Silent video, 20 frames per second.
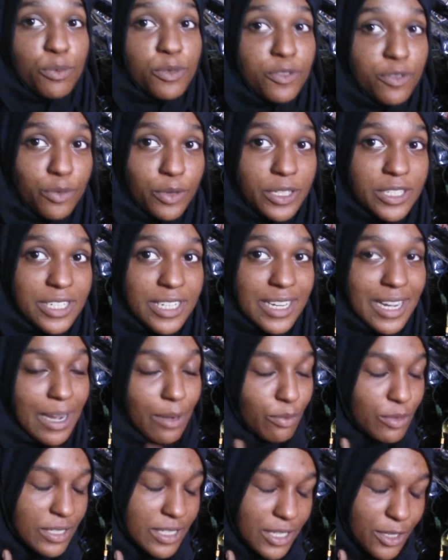much for watching. I
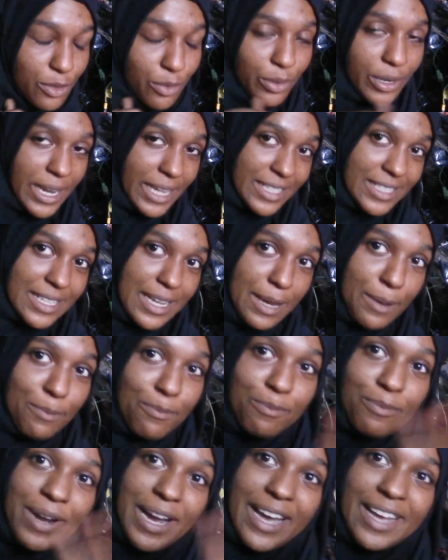will see you next time.
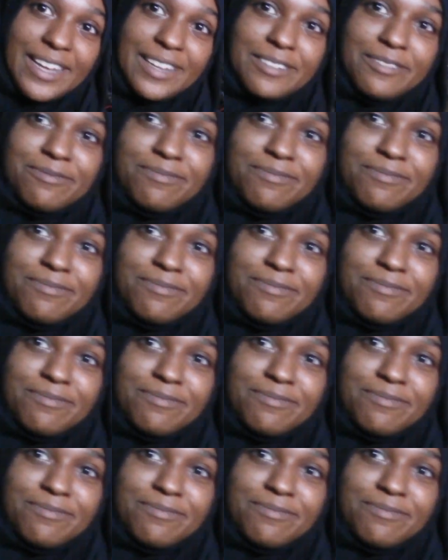Bye.